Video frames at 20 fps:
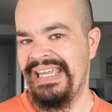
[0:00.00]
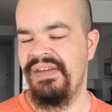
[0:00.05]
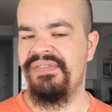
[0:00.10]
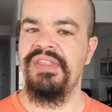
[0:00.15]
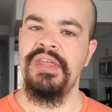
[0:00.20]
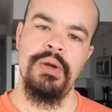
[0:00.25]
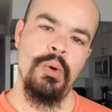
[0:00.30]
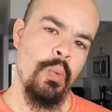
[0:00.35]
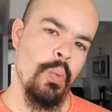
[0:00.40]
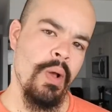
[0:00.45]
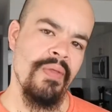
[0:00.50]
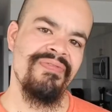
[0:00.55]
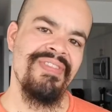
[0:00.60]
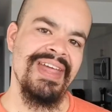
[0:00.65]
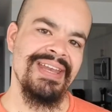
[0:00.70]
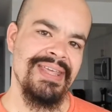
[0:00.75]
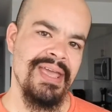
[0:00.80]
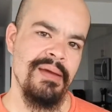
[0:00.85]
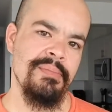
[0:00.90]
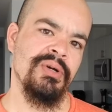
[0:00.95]
if they don't want
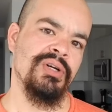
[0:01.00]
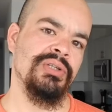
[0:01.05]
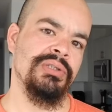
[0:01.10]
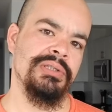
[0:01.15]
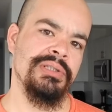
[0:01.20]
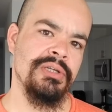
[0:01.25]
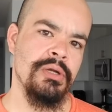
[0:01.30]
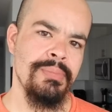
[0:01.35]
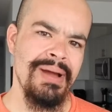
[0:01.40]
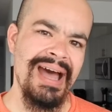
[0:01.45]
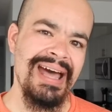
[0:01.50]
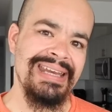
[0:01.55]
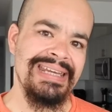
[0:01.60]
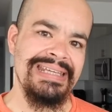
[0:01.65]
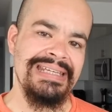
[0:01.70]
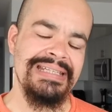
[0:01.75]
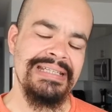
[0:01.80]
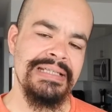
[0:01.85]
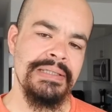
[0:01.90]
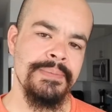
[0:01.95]
that chemical in their
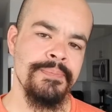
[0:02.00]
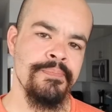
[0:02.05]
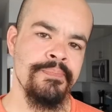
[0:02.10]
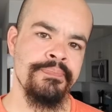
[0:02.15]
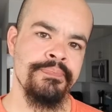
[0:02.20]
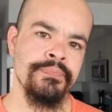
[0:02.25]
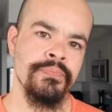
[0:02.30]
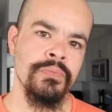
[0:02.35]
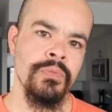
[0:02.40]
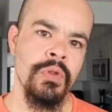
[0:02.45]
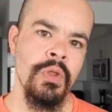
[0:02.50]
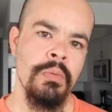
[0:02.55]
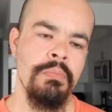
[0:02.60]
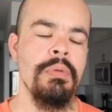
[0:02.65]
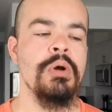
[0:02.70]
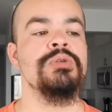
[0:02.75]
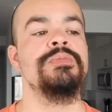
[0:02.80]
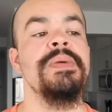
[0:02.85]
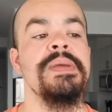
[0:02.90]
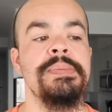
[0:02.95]
body.
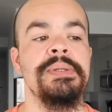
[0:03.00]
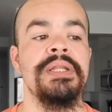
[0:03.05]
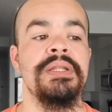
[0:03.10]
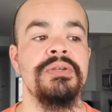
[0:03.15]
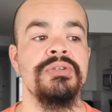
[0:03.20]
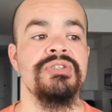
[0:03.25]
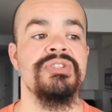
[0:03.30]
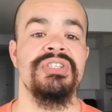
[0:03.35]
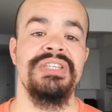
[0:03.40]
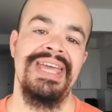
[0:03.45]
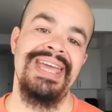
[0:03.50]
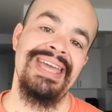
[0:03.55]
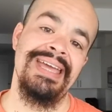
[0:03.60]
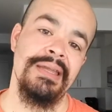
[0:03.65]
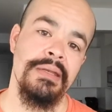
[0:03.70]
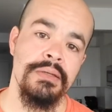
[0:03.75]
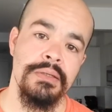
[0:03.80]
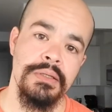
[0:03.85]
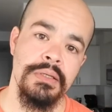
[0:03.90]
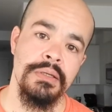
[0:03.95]
Most people
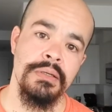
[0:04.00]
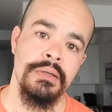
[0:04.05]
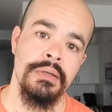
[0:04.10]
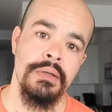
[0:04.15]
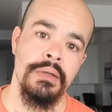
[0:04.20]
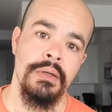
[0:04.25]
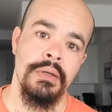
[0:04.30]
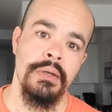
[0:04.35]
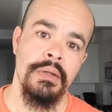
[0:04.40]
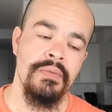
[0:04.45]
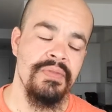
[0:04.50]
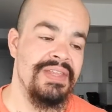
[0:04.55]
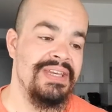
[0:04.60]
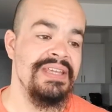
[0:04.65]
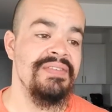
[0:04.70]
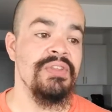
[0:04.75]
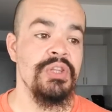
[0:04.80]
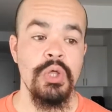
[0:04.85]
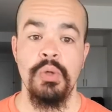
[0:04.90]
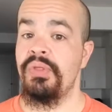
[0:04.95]
understand
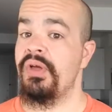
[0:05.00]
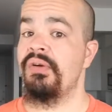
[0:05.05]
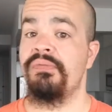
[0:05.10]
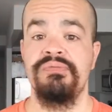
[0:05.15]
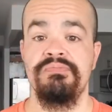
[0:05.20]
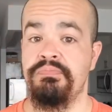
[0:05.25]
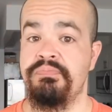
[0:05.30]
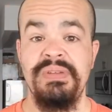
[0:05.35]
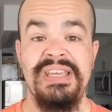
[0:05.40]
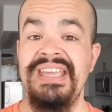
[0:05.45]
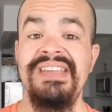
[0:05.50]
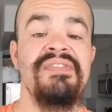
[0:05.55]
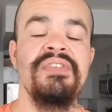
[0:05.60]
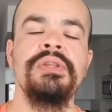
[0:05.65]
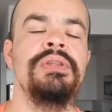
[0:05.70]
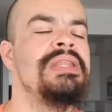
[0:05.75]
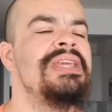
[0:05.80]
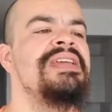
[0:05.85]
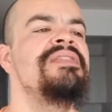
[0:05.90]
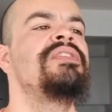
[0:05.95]
that even though they're
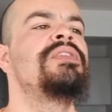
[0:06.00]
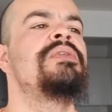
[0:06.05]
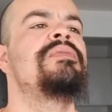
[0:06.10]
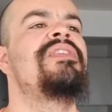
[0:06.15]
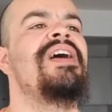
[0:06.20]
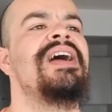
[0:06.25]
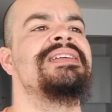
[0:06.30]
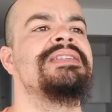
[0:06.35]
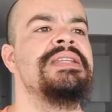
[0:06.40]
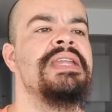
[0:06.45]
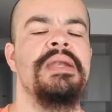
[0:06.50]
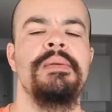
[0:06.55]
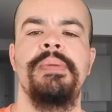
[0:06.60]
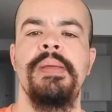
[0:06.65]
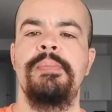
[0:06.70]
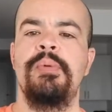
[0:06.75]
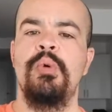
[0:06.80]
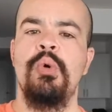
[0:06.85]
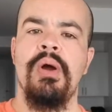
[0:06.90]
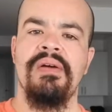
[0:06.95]
even the vaccinated
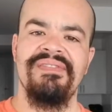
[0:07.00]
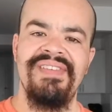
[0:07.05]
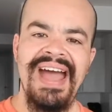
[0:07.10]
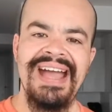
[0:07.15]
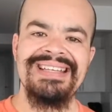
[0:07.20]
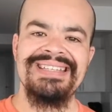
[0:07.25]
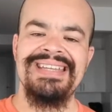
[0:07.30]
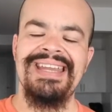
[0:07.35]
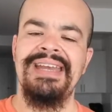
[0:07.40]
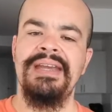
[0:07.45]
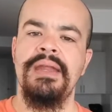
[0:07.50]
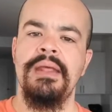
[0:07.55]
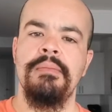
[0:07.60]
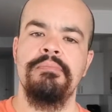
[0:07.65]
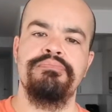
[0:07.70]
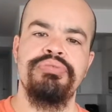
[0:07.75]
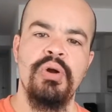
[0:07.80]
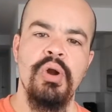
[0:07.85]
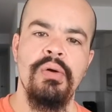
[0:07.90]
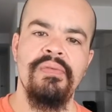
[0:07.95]
people who are vaccinated
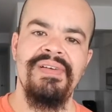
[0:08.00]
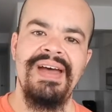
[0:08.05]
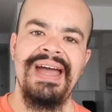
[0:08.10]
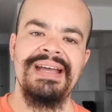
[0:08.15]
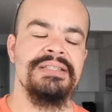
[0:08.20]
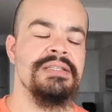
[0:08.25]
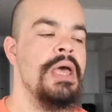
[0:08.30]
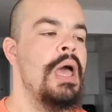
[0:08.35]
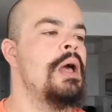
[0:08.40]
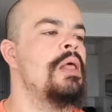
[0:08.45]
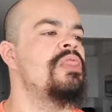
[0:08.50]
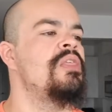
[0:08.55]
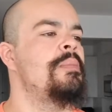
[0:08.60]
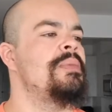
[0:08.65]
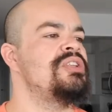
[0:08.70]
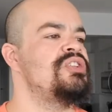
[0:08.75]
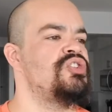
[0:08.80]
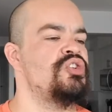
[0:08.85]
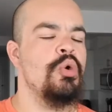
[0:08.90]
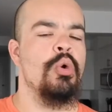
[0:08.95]
and pro-vax, the
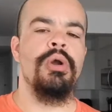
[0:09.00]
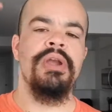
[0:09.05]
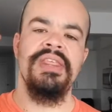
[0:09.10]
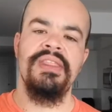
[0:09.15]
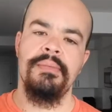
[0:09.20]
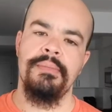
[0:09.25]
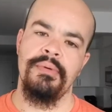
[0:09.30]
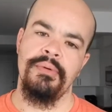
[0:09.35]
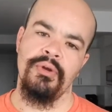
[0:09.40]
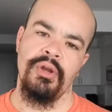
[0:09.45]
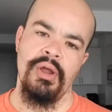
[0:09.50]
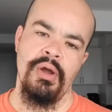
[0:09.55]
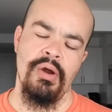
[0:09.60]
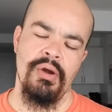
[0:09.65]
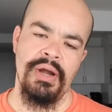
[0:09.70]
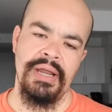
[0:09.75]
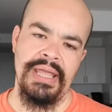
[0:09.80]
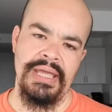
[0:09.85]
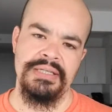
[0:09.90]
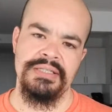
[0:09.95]
majority of them
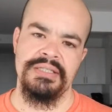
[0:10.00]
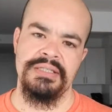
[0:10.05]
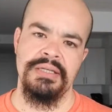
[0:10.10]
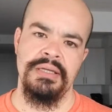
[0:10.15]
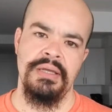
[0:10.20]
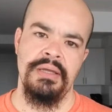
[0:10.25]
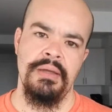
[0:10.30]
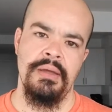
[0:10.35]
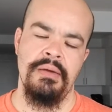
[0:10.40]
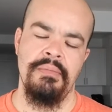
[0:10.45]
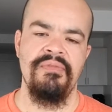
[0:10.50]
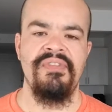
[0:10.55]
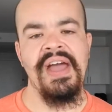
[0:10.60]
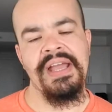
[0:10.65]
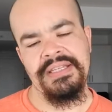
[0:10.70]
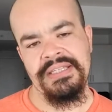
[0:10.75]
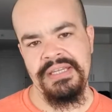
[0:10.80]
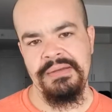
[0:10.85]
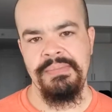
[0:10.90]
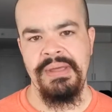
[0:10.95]
are against
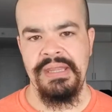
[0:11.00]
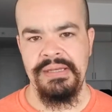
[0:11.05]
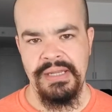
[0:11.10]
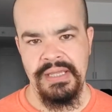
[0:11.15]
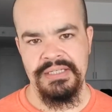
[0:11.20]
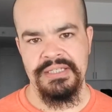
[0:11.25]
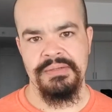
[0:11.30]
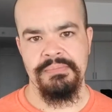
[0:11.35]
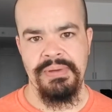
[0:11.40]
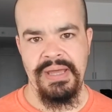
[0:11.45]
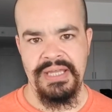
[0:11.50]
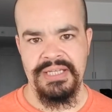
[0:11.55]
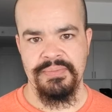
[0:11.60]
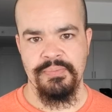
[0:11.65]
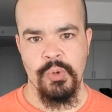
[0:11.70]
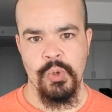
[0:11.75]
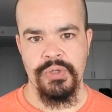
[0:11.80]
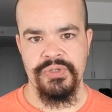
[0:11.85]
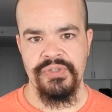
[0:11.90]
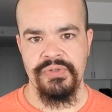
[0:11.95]
vaccine mandates and
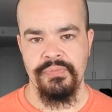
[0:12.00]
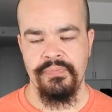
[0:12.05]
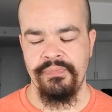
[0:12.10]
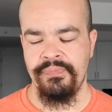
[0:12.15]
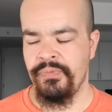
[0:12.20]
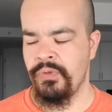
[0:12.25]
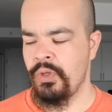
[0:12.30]
passports.